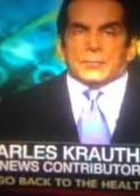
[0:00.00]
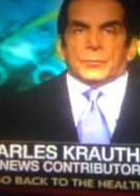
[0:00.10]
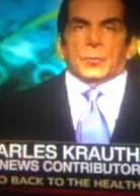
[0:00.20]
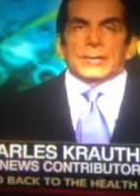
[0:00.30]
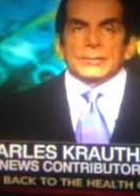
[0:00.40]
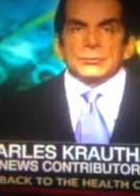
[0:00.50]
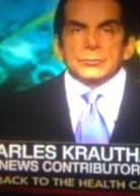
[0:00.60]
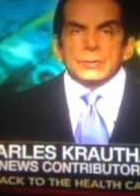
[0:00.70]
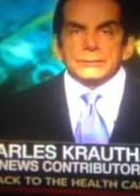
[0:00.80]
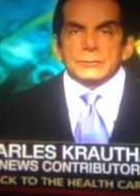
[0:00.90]
the way he
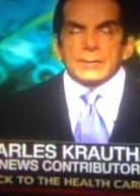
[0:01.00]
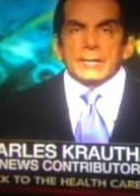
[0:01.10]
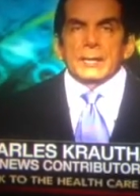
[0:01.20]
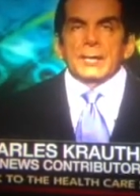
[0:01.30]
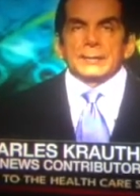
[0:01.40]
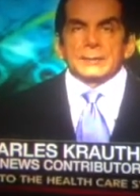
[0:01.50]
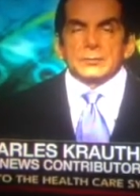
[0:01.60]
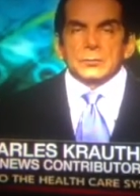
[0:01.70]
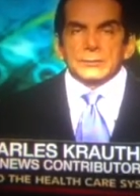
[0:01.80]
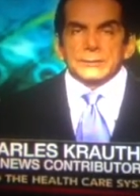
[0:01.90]
draws a red line,
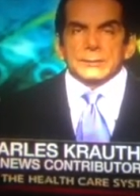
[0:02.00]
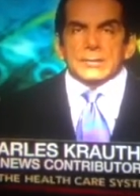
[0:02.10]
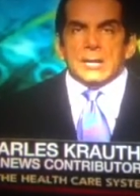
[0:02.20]
ignores it.